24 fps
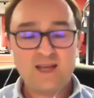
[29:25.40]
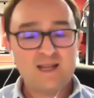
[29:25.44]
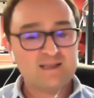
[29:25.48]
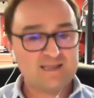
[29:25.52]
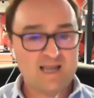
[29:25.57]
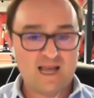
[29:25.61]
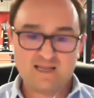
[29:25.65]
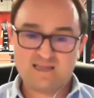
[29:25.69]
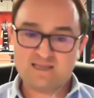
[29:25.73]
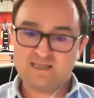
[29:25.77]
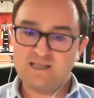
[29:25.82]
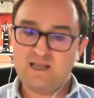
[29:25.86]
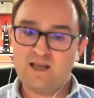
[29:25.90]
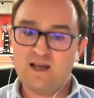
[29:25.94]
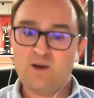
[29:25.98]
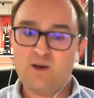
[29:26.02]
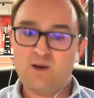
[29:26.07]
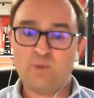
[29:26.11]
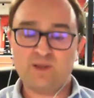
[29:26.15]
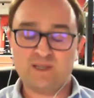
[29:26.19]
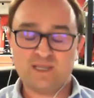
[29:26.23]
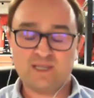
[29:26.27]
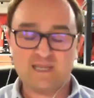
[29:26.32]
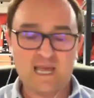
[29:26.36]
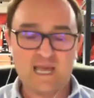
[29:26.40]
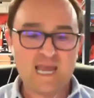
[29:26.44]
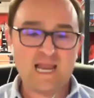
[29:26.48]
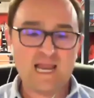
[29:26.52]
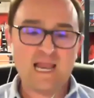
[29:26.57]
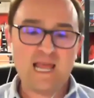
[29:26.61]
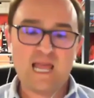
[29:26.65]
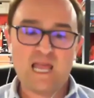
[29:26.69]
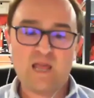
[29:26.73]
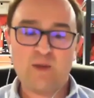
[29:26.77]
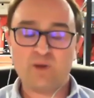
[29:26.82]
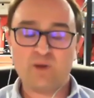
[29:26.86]
Tesla, with
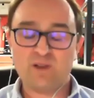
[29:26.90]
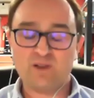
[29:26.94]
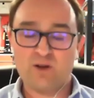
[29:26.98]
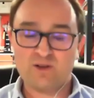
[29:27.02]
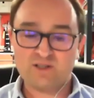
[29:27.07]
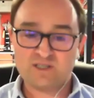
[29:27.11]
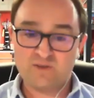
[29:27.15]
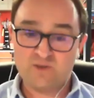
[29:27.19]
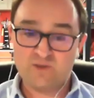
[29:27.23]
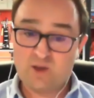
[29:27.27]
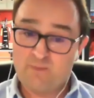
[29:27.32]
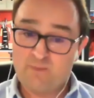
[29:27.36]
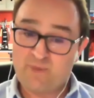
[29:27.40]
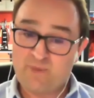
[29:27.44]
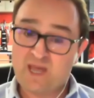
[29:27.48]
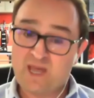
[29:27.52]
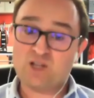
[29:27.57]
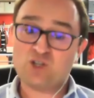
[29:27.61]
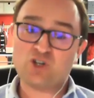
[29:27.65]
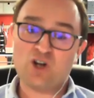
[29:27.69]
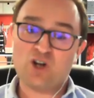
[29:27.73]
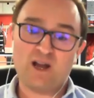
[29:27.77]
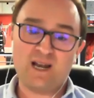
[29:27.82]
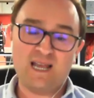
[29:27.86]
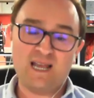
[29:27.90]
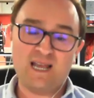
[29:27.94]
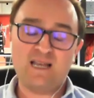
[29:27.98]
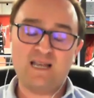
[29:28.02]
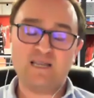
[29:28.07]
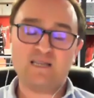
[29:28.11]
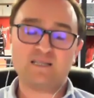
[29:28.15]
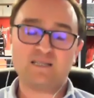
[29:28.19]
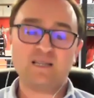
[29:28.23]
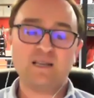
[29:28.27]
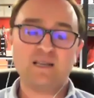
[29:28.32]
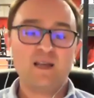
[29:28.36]
Geely, with lots of the big
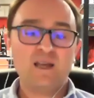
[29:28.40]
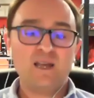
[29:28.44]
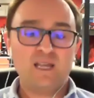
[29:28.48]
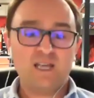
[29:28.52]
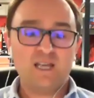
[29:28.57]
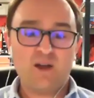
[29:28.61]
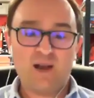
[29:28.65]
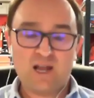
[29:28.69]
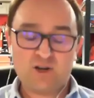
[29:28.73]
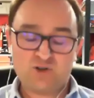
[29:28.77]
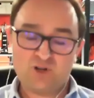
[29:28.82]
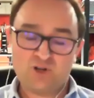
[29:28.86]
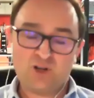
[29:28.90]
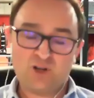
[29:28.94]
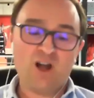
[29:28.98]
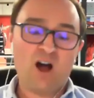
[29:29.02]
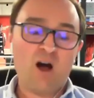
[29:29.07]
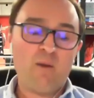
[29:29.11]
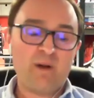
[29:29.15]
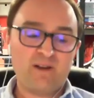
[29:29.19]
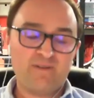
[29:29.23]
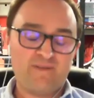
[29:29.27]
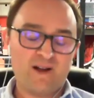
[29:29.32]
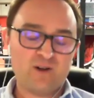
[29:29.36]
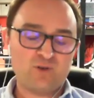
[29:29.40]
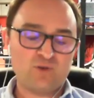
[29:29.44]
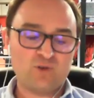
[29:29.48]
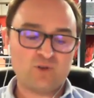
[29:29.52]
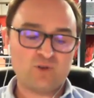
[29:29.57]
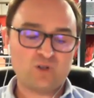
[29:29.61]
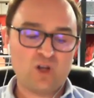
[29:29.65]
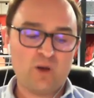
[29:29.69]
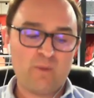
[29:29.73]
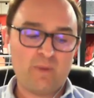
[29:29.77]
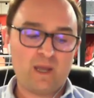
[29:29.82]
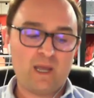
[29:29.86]
Chinese electric car
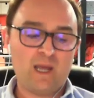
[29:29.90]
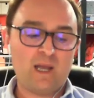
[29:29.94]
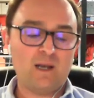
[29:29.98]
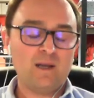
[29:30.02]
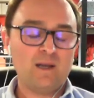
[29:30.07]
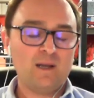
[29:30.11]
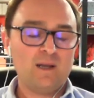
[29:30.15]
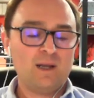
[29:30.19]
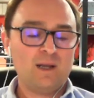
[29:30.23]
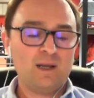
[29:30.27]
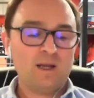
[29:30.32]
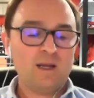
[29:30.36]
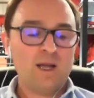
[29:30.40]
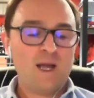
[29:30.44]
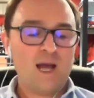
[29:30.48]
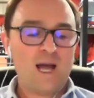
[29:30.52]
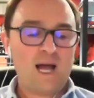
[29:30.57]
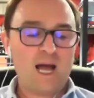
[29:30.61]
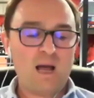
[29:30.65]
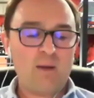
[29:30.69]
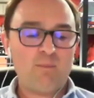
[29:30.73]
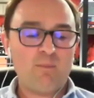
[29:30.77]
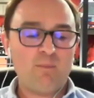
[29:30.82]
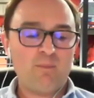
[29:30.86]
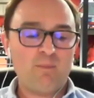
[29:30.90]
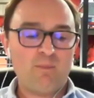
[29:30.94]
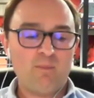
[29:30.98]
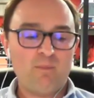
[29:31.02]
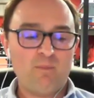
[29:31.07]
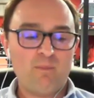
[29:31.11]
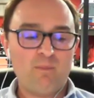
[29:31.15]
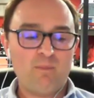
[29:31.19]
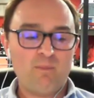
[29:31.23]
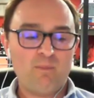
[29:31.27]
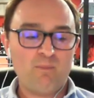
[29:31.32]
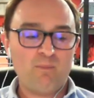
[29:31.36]
manufacturers coming in.
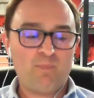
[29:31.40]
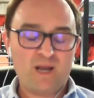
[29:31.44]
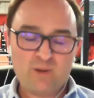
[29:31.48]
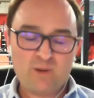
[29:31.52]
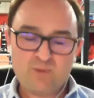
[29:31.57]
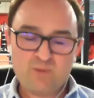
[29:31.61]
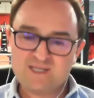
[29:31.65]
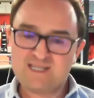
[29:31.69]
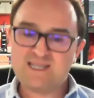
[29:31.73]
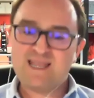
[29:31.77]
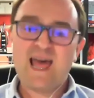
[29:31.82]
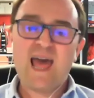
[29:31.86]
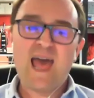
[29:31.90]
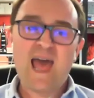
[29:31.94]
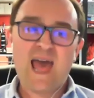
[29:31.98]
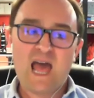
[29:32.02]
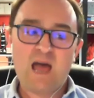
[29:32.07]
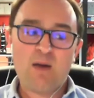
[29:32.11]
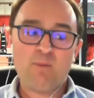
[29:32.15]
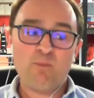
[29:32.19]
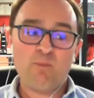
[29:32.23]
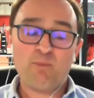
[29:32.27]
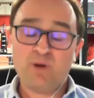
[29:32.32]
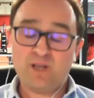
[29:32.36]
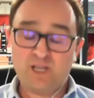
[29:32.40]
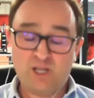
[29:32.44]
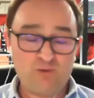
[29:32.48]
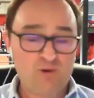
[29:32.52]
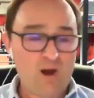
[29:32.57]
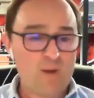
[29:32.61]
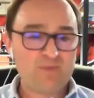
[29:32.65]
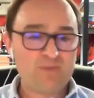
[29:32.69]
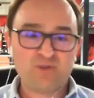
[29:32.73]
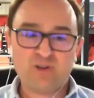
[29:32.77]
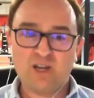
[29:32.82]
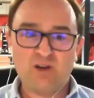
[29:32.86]
But it was there. But you're
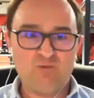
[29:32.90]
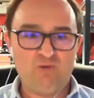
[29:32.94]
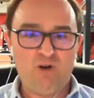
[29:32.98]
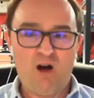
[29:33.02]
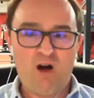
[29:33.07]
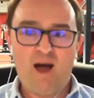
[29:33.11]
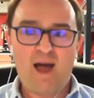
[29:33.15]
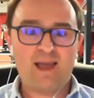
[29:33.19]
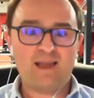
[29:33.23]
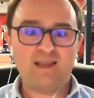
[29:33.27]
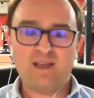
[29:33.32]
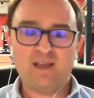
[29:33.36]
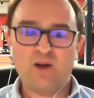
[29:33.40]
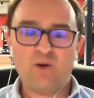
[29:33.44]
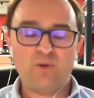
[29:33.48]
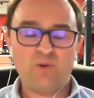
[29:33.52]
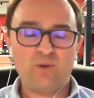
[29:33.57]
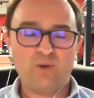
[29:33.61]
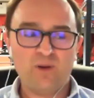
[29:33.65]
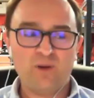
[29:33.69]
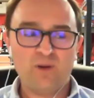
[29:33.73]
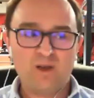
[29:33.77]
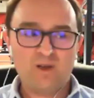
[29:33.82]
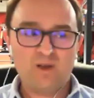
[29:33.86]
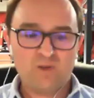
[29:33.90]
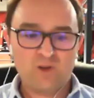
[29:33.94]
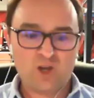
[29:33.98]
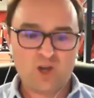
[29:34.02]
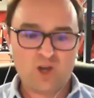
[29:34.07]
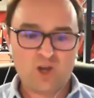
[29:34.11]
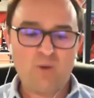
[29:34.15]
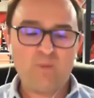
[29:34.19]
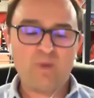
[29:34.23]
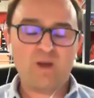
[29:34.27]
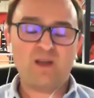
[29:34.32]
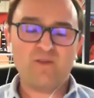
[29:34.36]
absolutely right. The
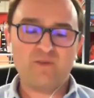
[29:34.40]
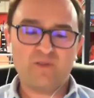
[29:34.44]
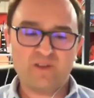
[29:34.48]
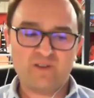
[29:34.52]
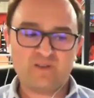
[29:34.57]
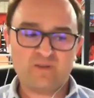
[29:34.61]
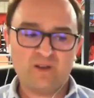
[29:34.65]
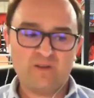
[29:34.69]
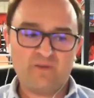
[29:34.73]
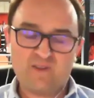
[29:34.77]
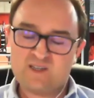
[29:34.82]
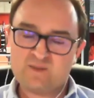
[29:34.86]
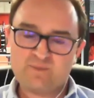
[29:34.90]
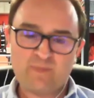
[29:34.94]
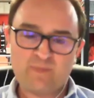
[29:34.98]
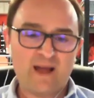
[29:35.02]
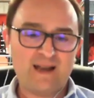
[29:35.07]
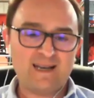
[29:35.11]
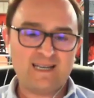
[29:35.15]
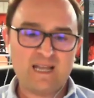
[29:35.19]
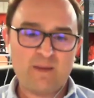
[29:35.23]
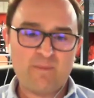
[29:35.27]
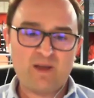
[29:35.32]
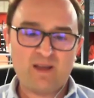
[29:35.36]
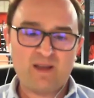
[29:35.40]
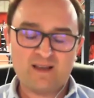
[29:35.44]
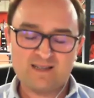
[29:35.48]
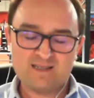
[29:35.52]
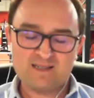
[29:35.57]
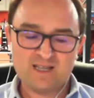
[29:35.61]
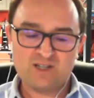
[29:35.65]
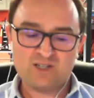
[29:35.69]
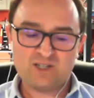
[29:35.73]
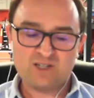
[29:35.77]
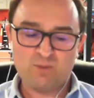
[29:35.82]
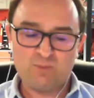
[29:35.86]
coming of this pandemic
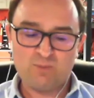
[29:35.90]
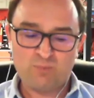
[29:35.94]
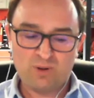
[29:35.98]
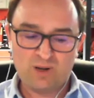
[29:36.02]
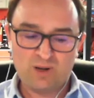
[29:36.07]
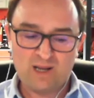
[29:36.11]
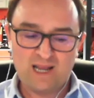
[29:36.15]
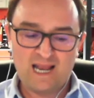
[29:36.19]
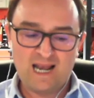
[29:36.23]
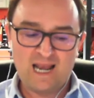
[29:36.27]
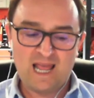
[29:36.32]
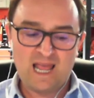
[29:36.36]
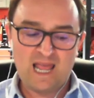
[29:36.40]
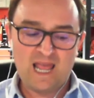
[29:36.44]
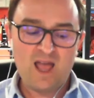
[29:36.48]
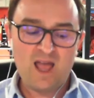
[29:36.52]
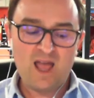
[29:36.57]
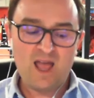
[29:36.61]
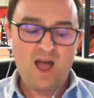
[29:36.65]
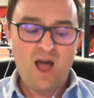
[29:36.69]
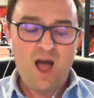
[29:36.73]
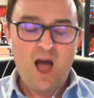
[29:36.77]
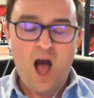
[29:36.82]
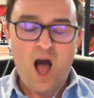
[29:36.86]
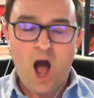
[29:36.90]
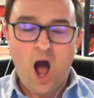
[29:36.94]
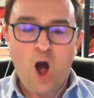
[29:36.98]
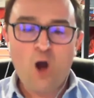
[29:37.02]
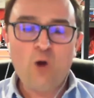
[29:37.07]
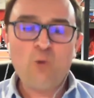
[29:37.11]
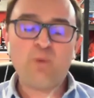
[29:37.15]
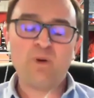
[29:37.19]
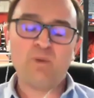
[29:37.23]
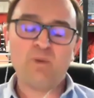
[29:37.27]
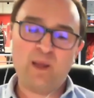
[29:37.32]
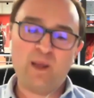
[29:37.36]
has completely
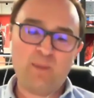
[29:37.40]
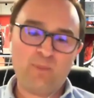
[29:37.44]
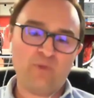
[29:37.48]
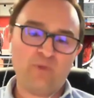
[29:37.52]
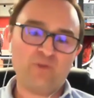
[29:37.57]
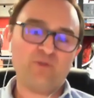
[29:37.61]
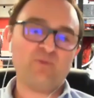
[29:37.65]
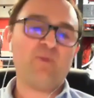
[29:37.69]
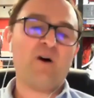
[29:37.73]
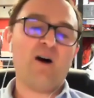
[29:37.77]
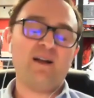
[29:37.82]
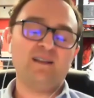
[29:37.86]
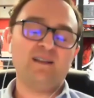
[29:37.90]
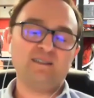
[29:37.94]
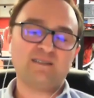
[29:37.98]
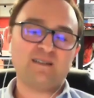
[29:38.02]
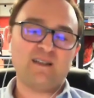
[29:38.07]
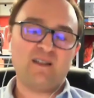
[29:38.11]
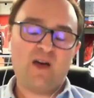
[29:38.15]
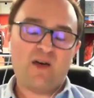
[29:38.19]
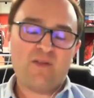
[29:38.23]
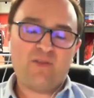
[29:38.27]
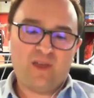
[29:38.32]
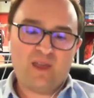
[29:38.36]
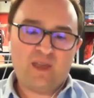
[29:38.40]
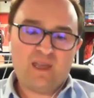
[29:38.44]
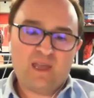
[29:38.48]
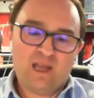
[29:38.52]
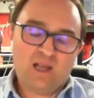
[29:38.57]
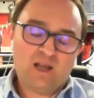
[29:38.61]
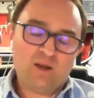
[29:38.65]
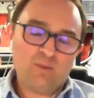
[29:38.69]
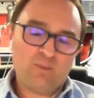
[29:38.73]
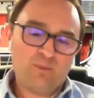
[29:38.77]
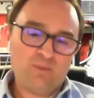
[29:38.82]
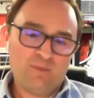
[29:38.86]
opened people's minds to that
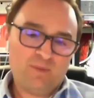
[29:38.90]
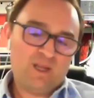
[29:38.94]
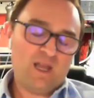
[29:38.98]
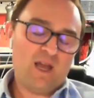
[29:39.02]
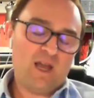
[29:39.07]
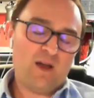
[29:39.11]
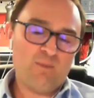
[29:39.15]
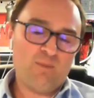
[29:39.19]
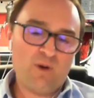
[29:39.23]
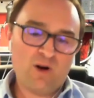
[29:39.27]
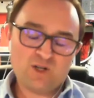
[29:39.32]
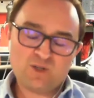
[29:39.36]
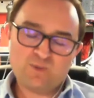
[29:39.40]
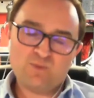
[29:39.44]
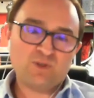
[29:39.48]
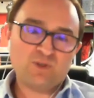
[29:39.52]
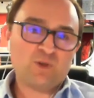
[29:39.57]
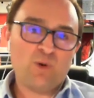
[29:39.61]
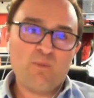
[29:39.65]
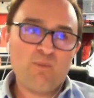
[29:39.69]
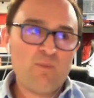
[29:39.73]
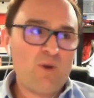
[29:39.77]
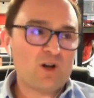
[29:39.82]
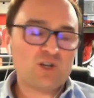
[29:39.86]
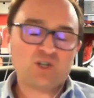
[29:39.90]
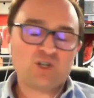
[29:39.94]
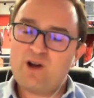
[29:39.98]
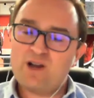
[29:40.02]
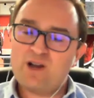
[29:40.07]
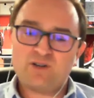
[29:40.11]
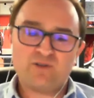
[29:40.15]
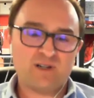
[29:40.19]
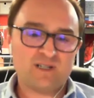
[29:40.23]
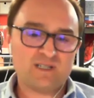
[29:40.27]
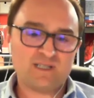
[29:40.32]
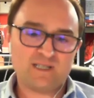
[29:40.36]
thinking, to a much
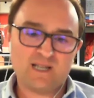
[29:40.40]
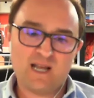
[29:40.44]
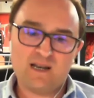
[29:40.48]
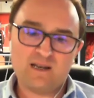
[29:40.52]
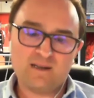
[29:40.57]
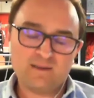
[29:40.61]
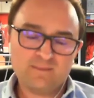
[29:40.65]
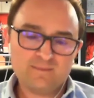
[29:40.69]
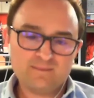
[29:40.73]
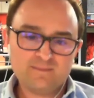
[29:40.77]
greater extent.